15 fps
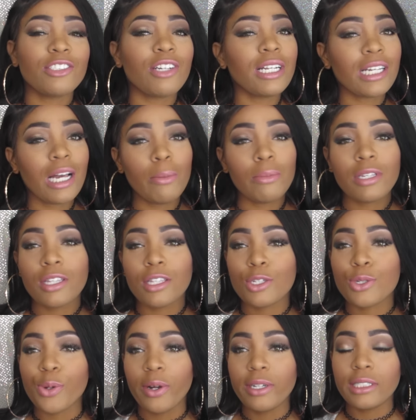try to come into the
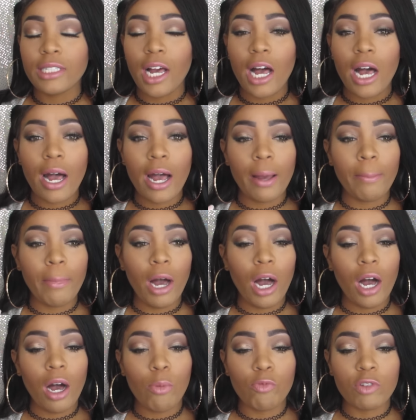story
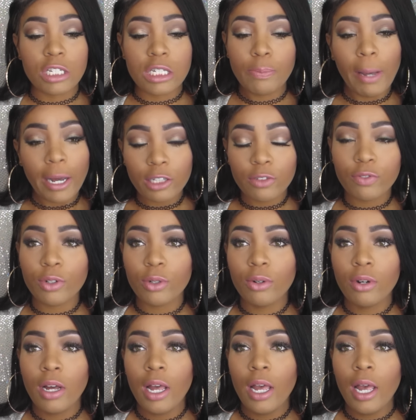time respectful,